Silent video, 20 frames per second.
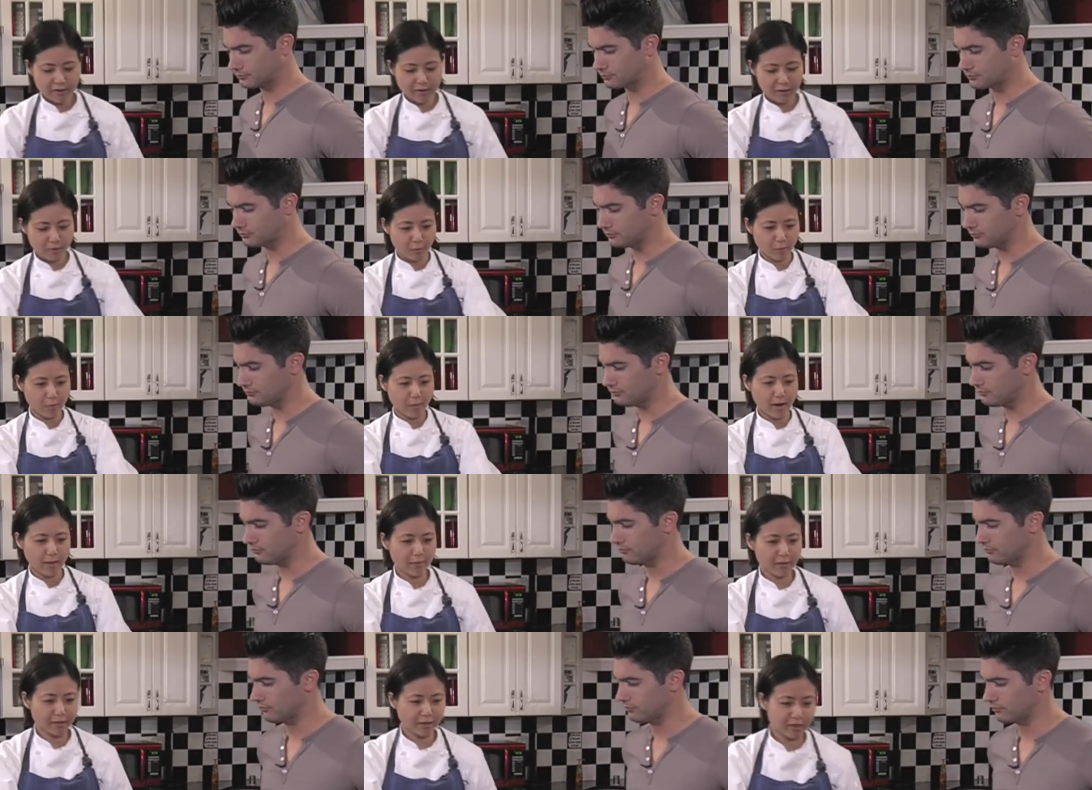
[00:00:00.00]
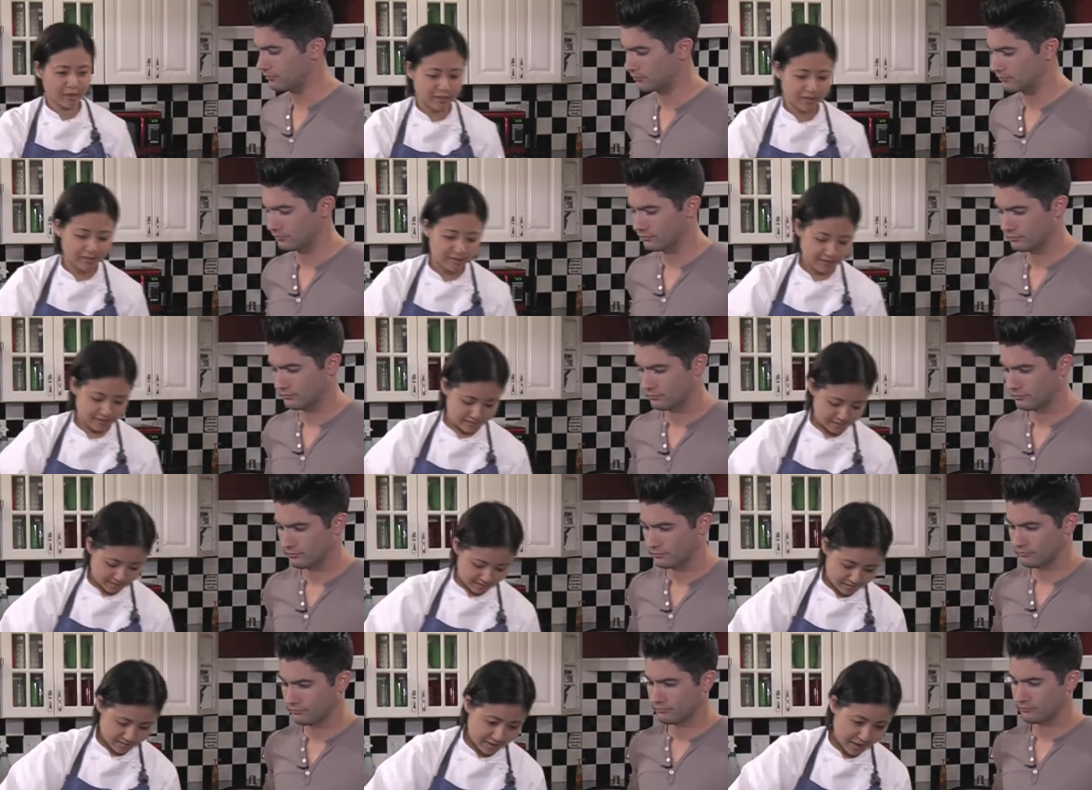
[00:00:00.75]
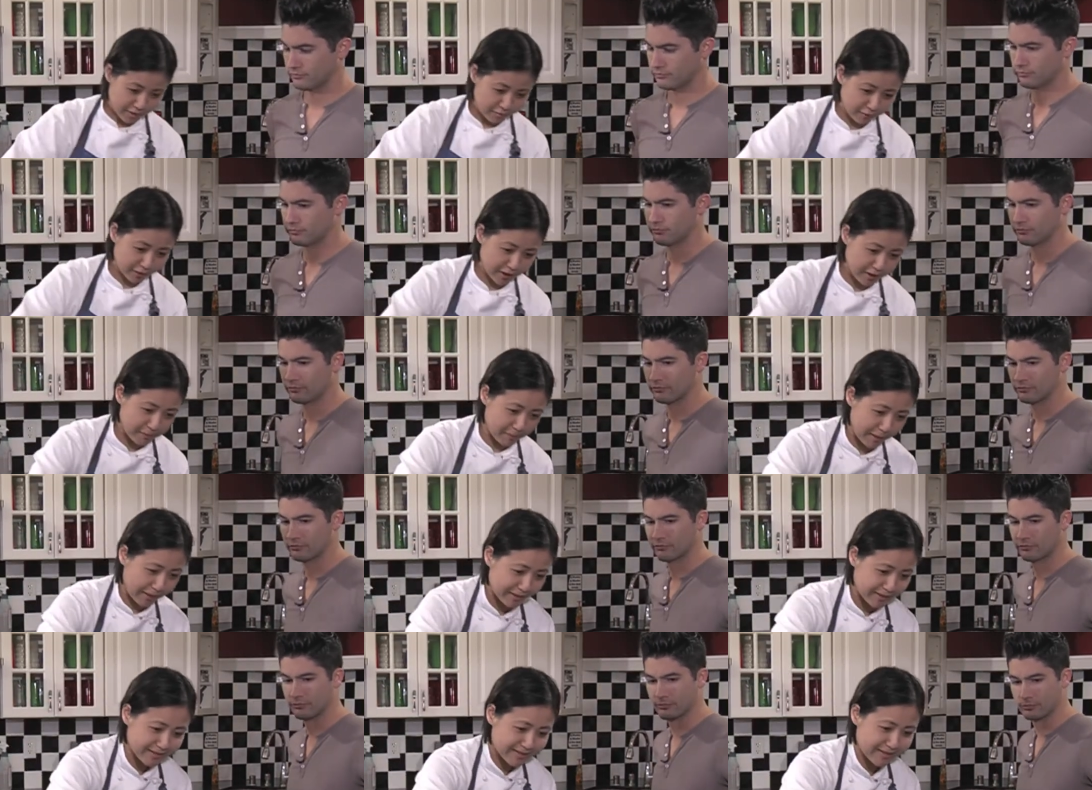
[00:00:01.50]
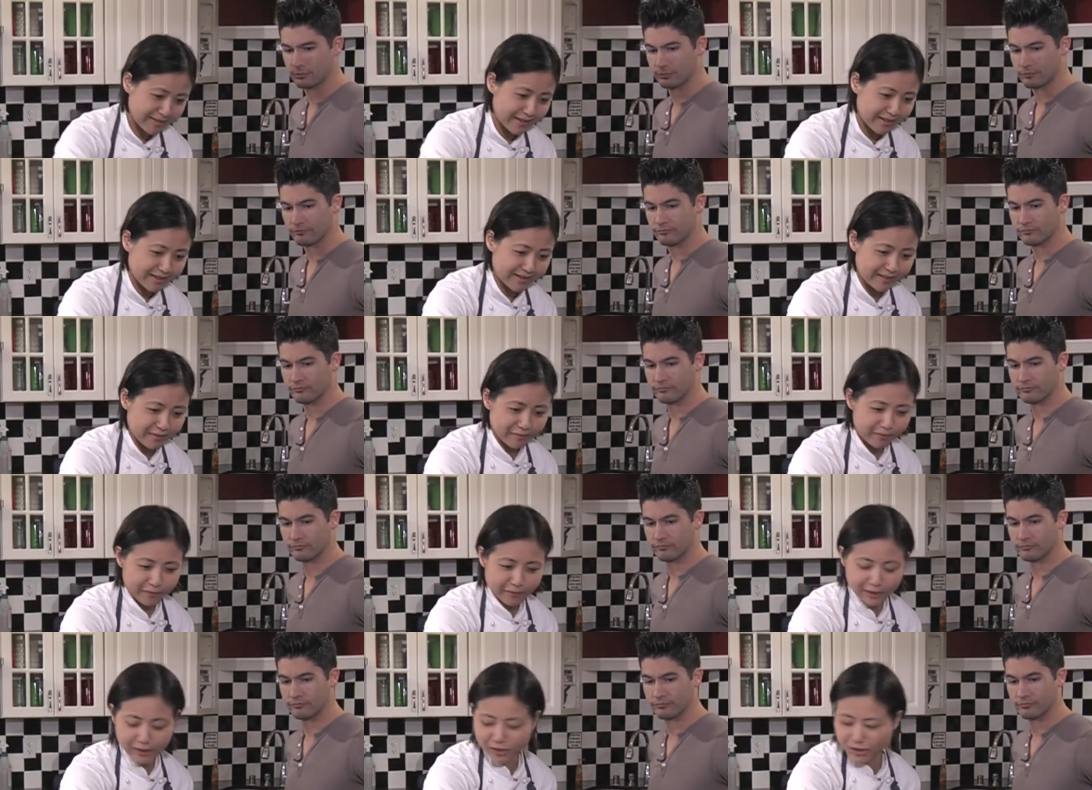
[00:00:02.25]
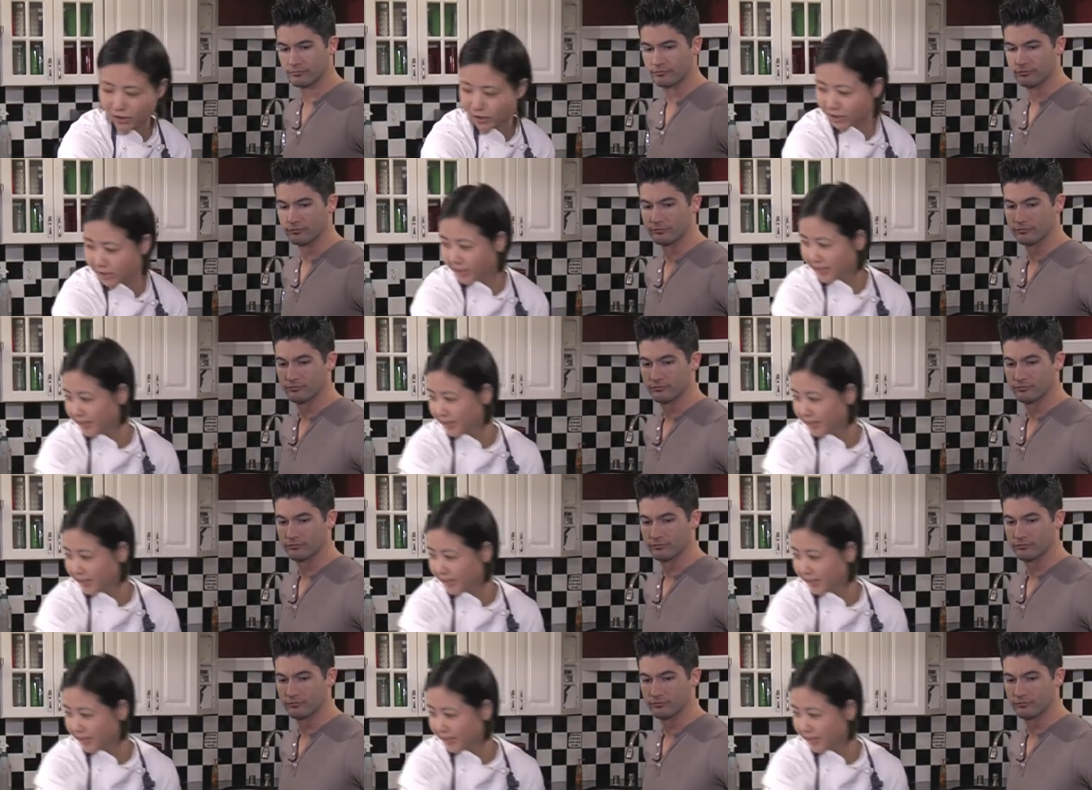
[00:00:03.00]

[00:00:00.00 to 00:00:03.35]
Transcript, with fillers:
Speaker 1: So I'm gonna just, I already made some fish